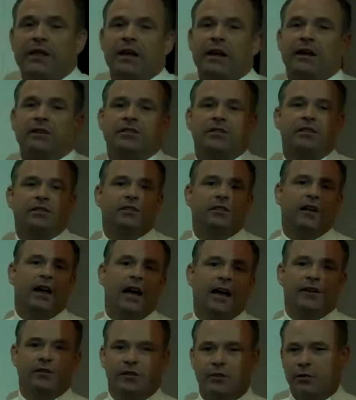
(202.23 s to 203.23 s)
and then
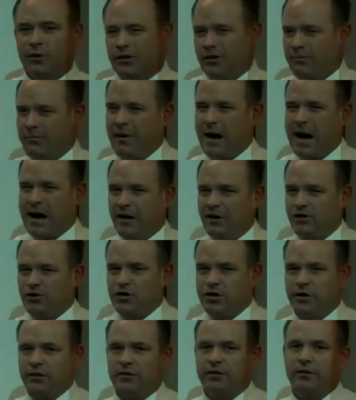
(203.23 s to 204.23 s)
NCCI is going to
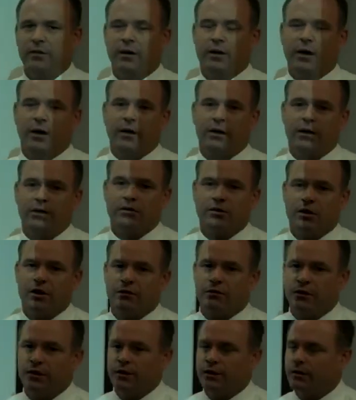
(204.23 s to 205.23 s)
manage it each and
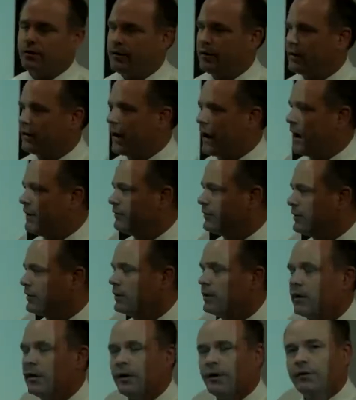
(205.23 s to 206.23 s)
every year thereafter.